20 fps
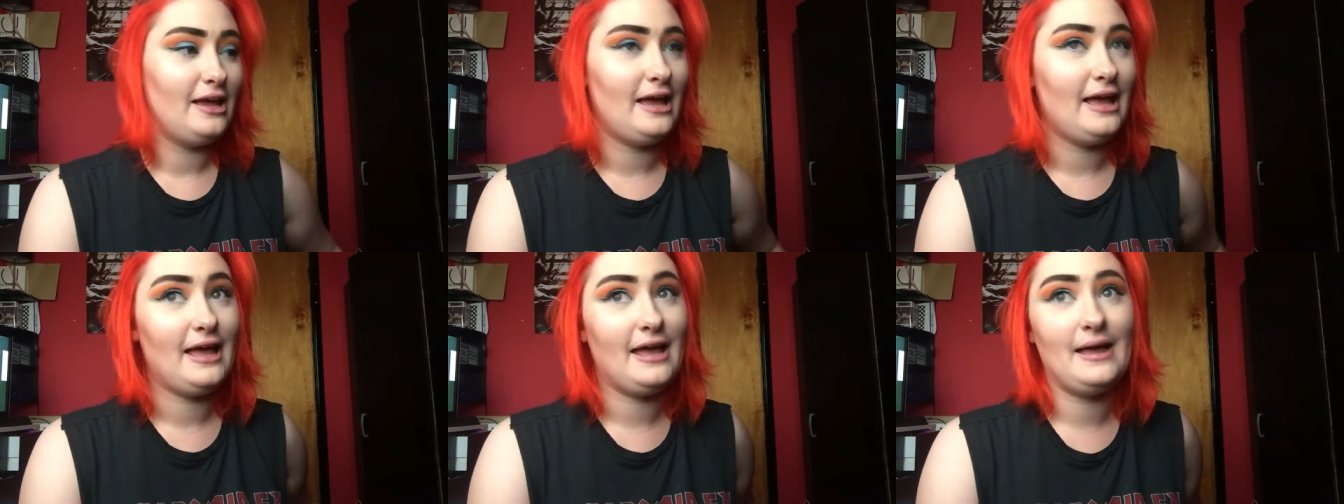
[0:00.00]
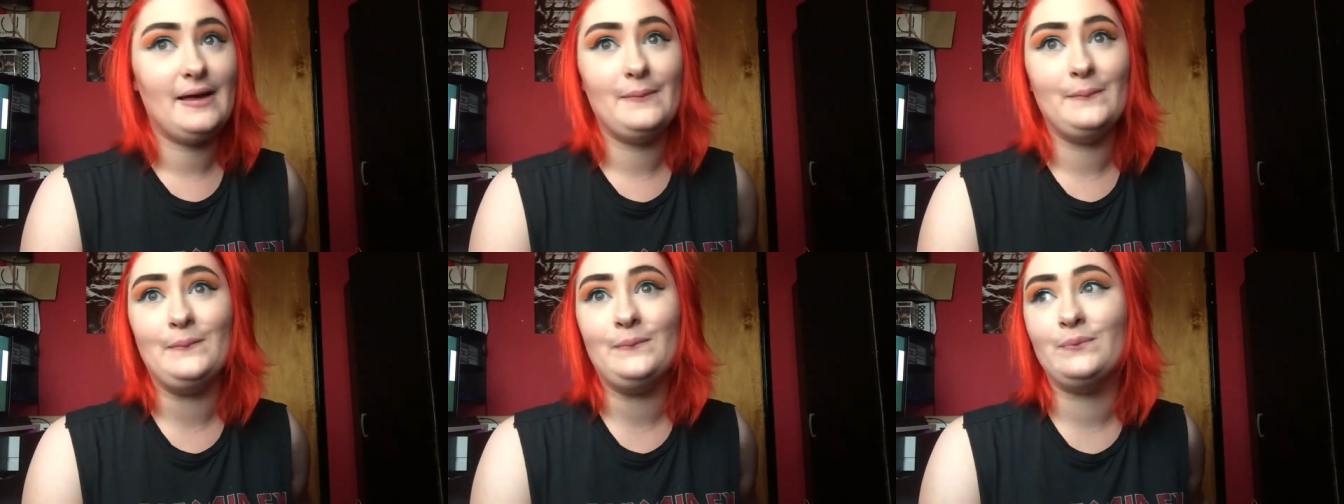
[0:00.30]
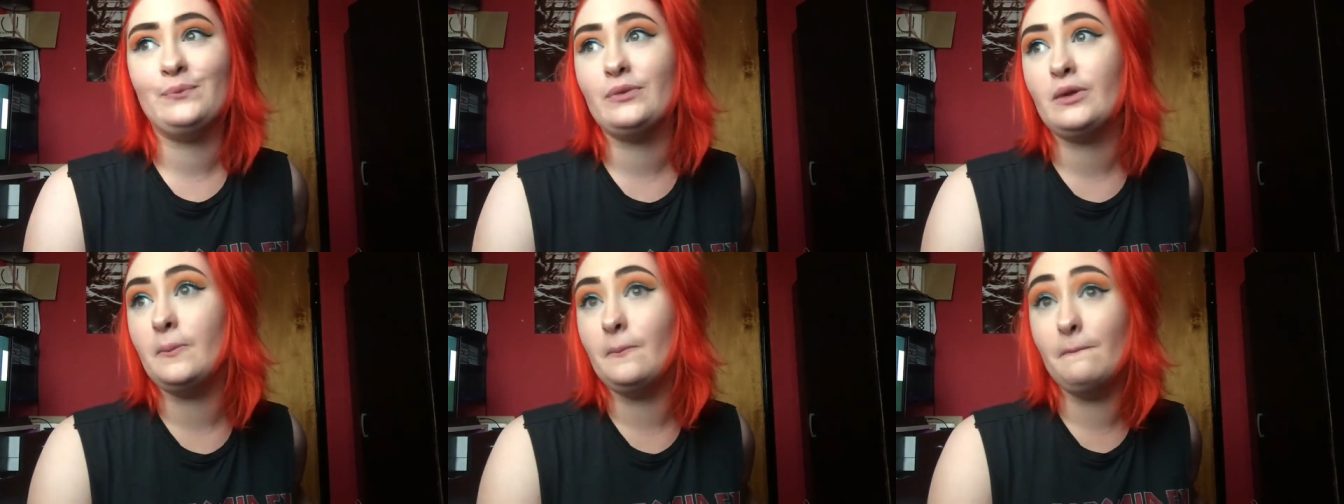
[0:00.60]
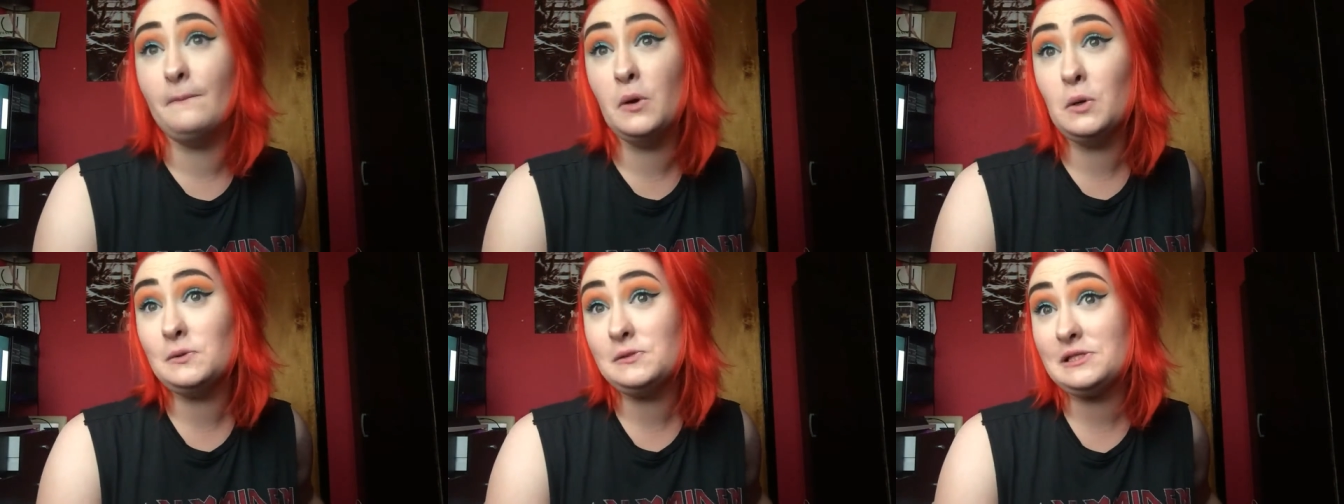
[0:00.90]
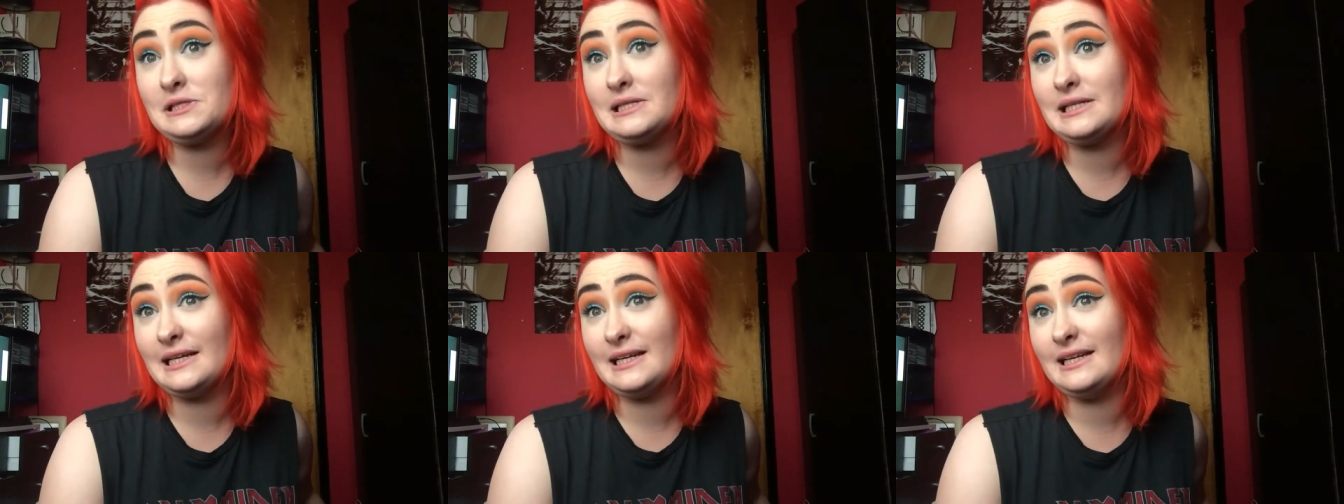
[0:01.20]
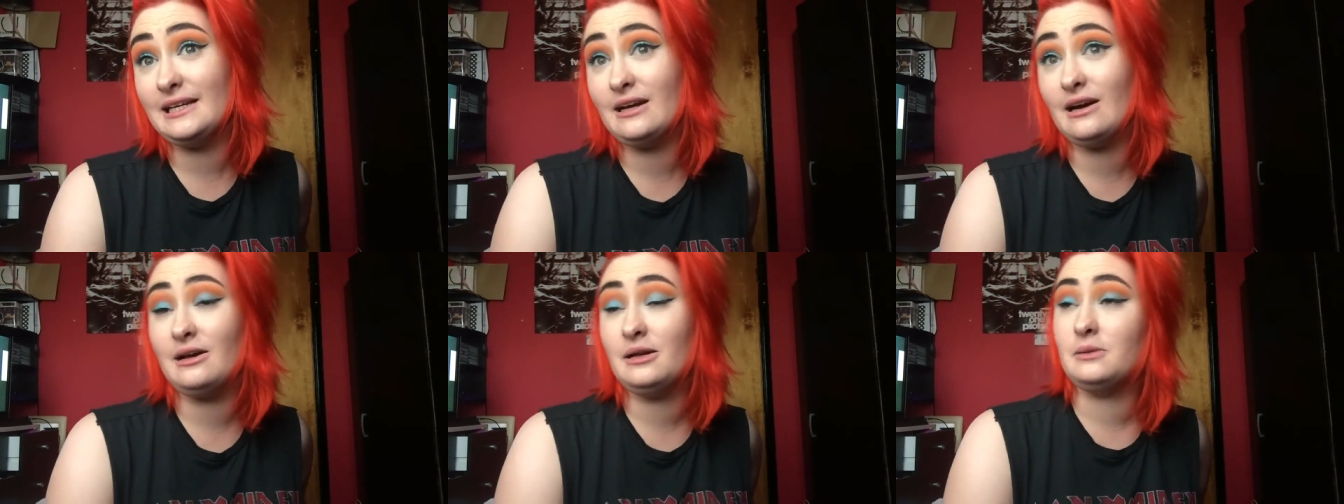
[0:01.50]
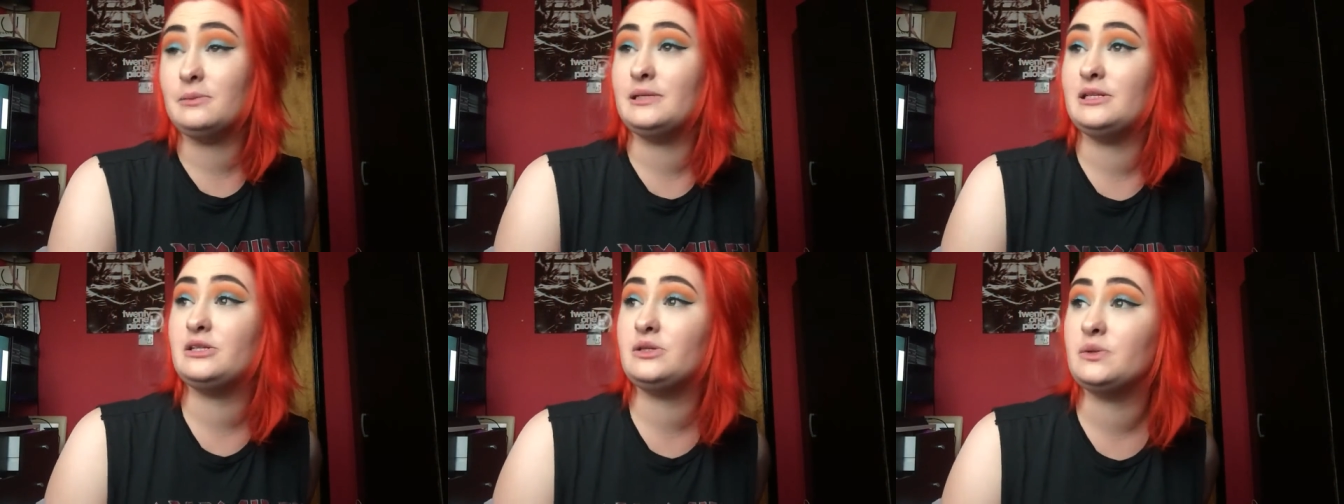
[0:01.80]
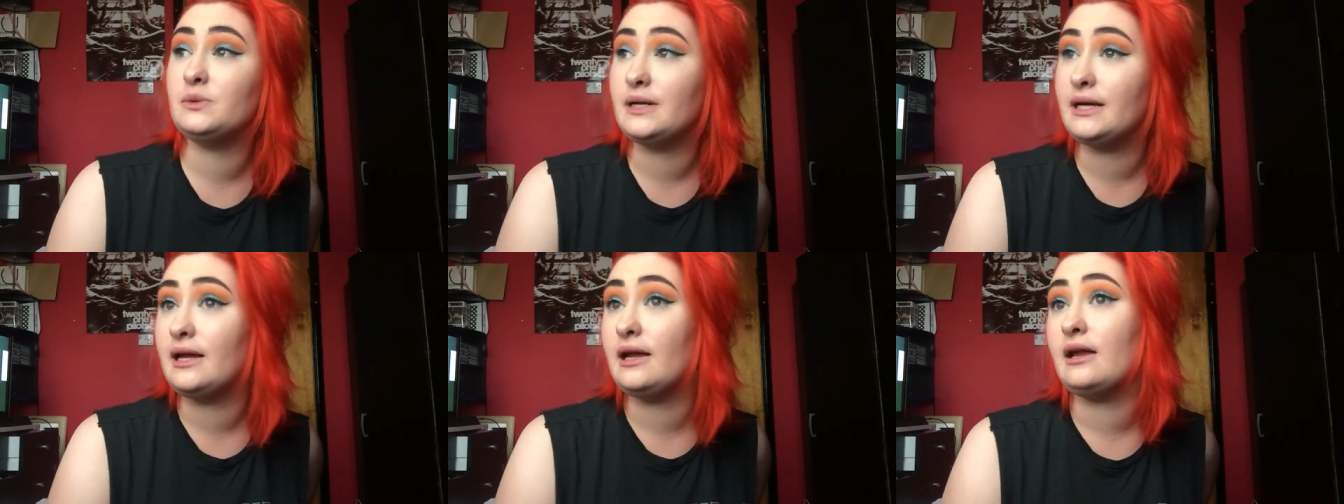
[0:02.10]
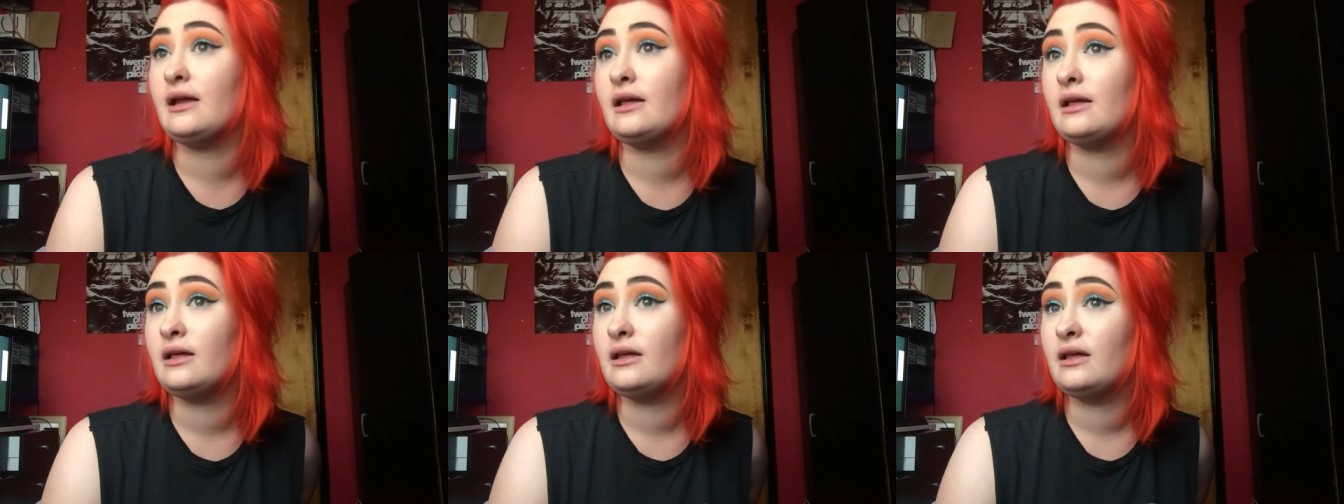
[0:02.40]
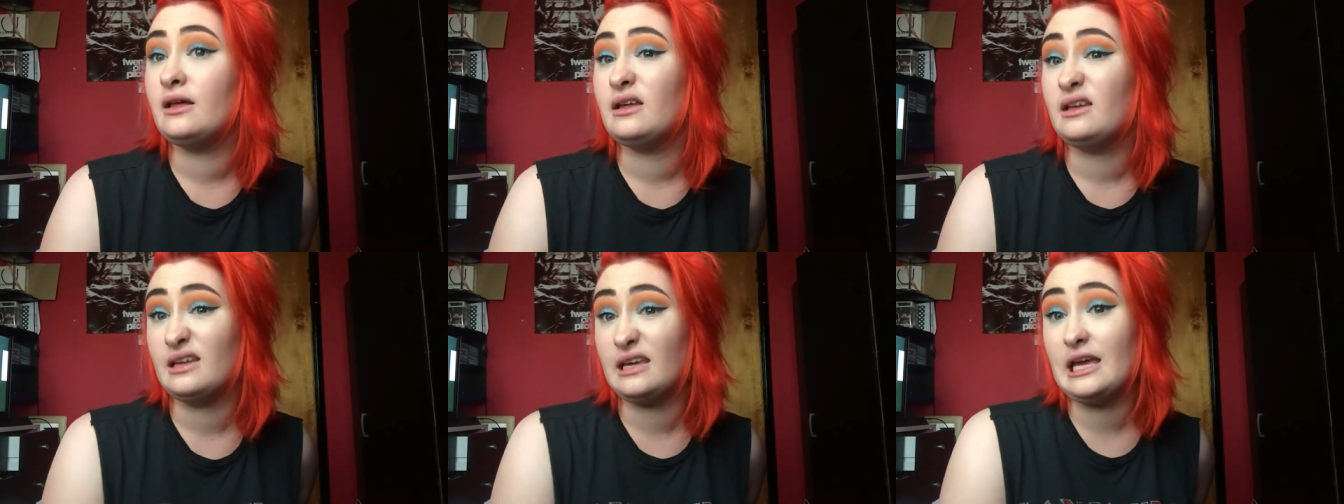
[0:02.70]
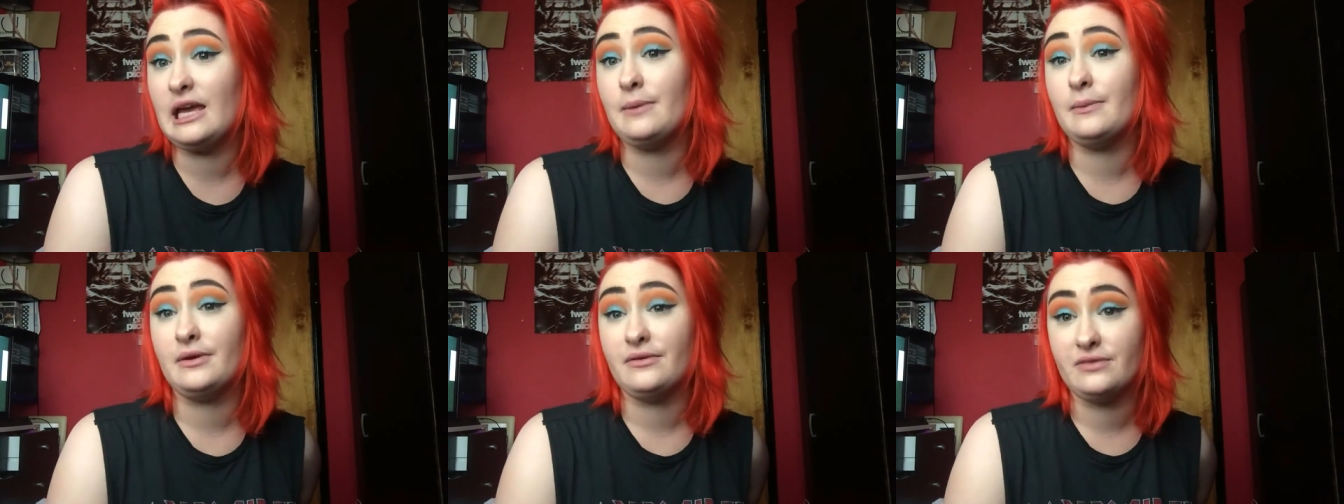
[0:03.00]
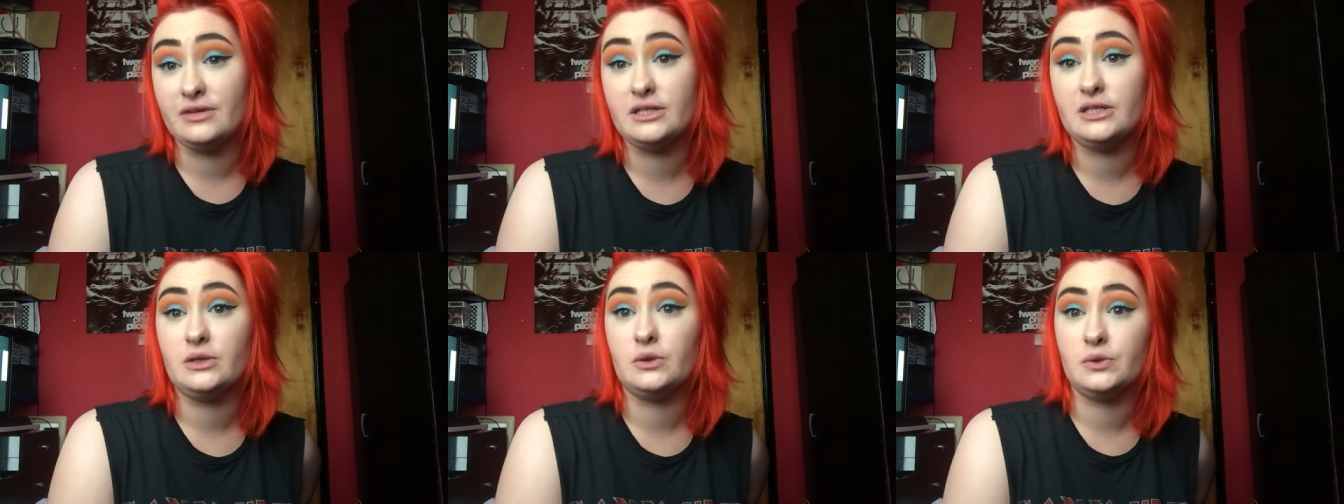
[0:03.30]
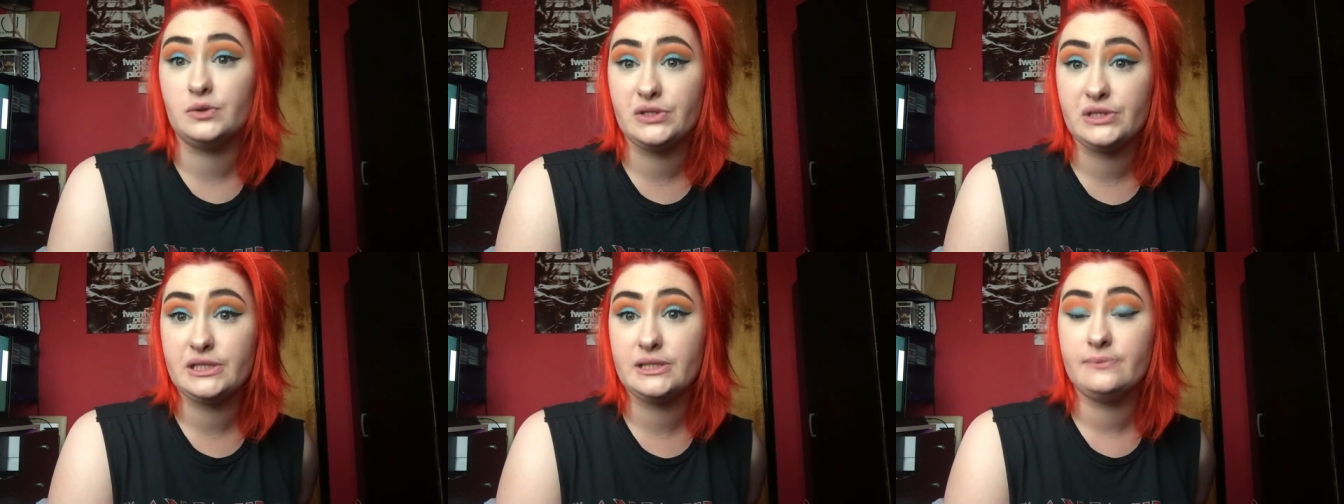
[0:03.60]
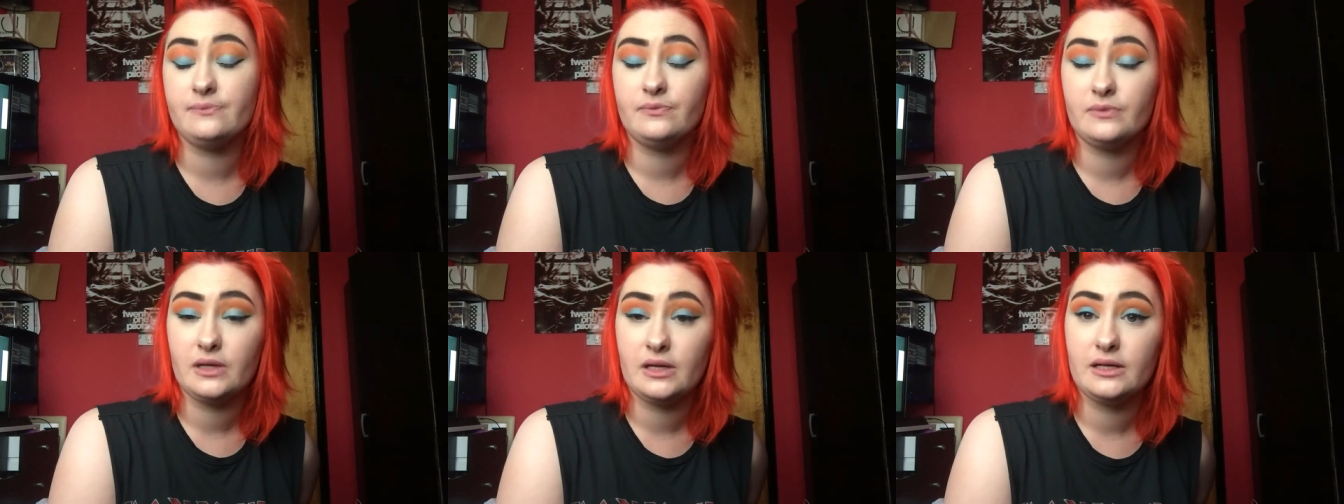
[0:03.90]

Um, mostly I'll be doing gaming videos,